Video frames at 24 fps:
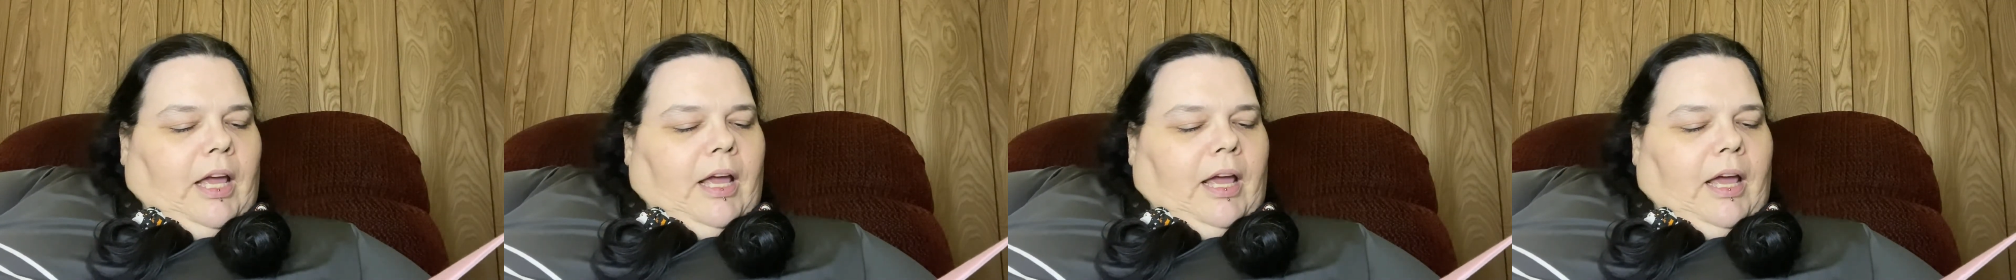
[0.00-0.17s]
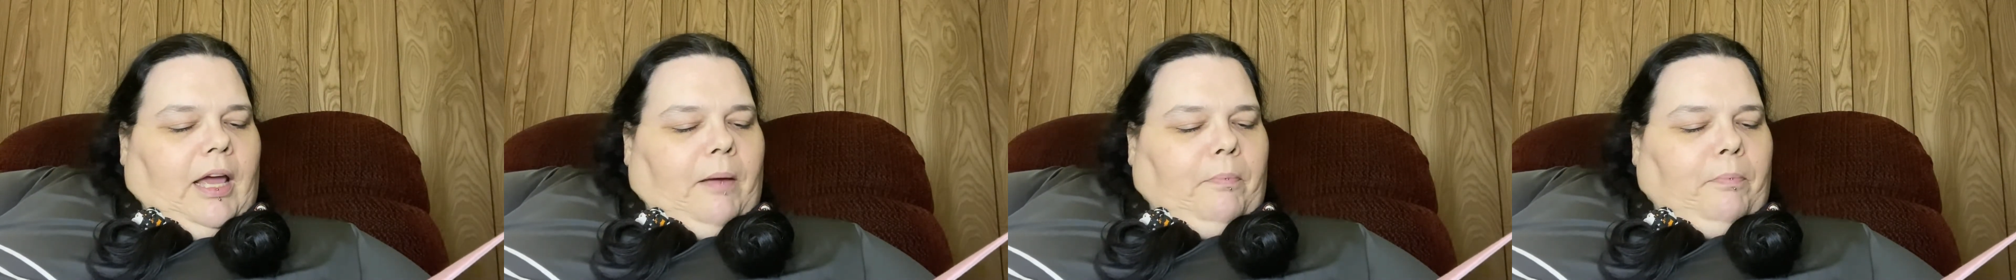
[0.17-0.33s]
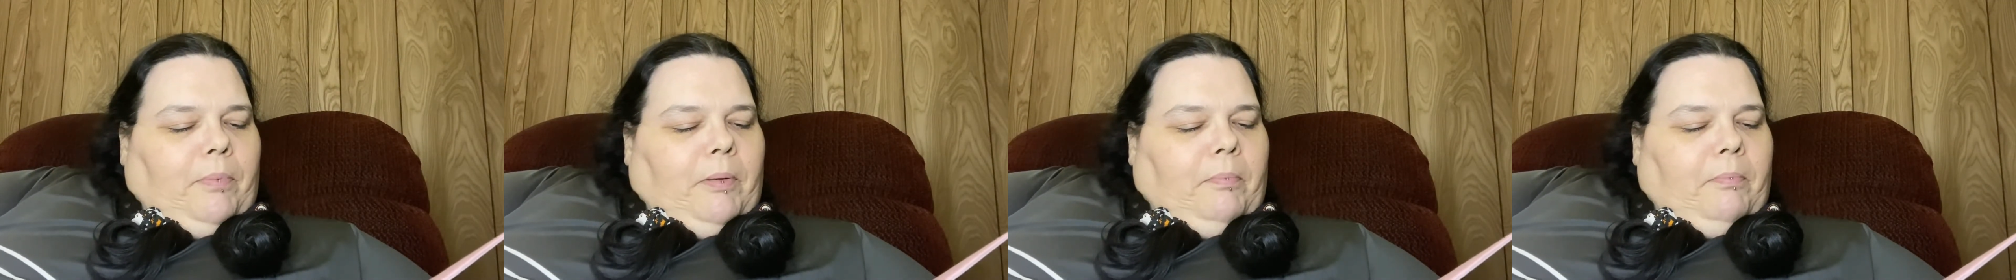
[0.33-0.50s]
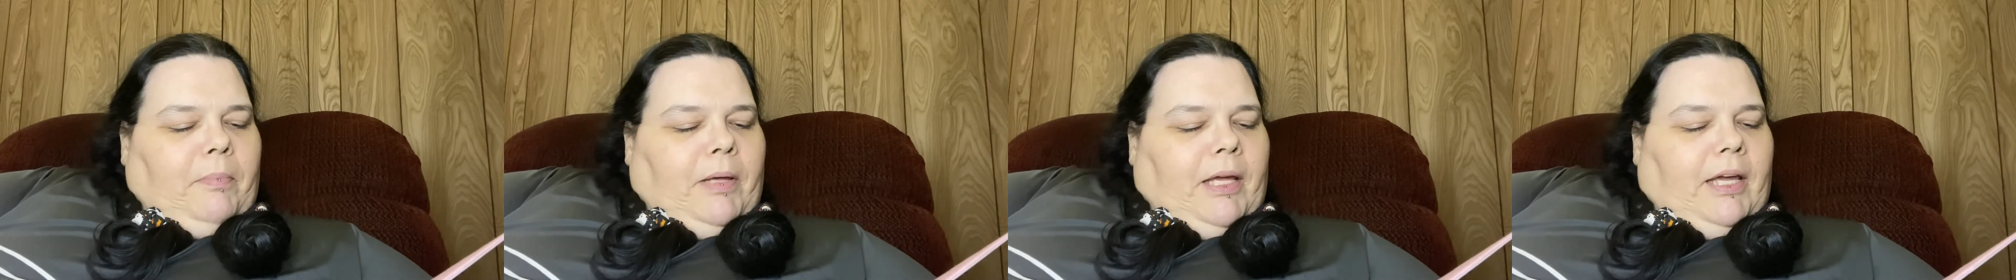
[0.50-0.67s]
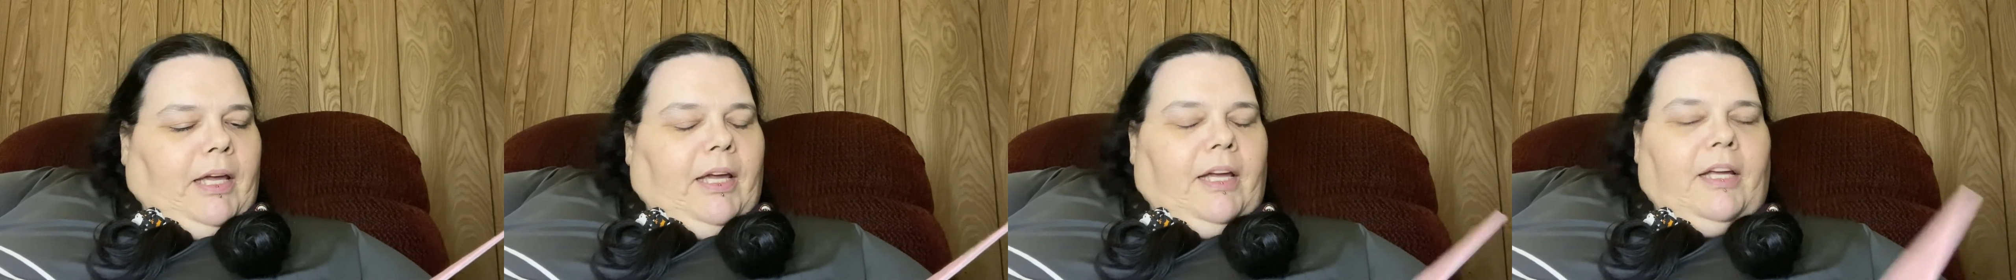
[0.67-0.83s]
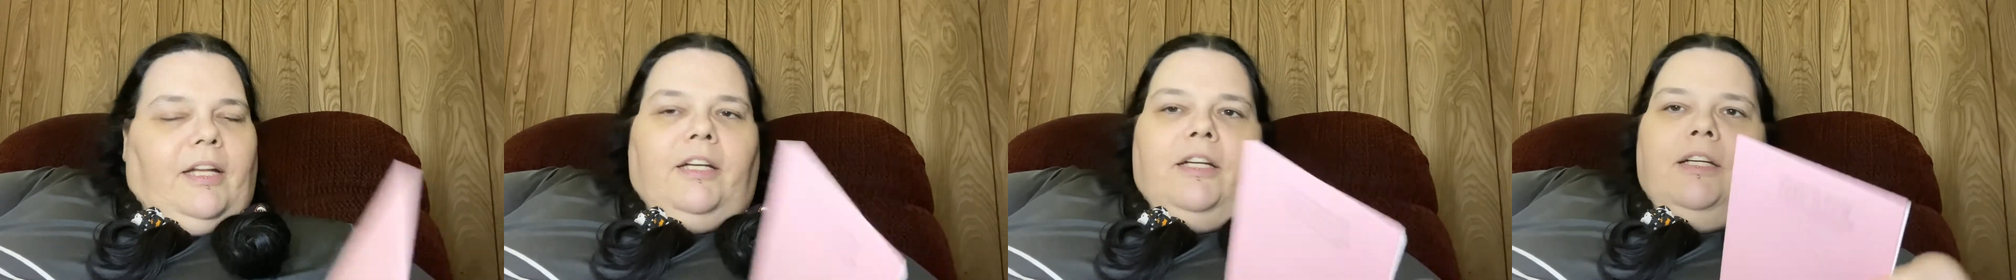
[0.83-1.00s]
Happy
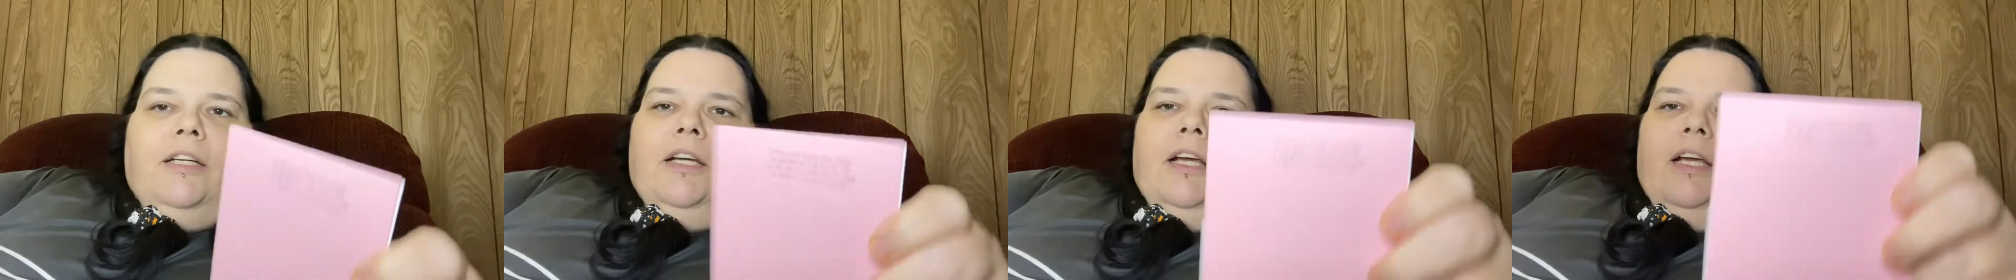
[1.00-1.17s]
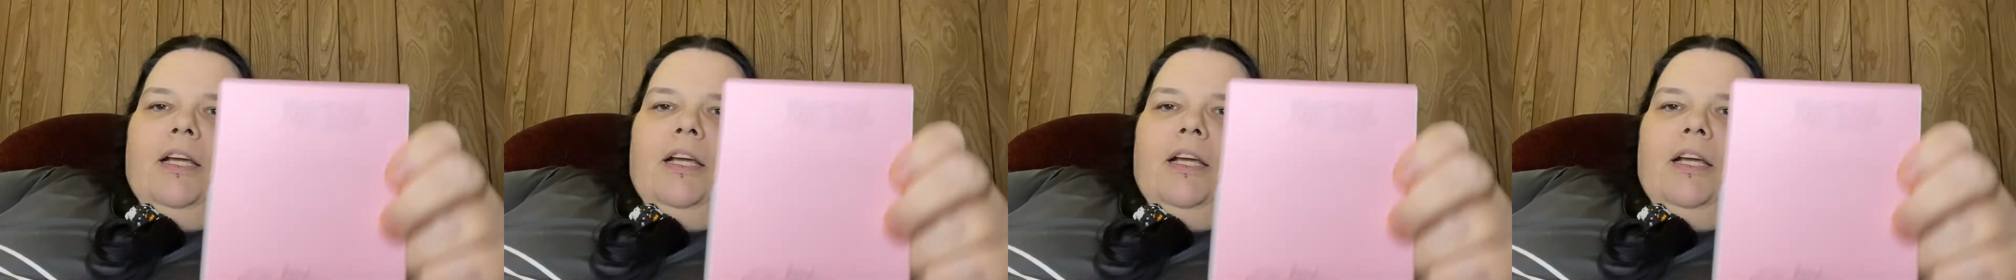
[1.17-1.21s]
made.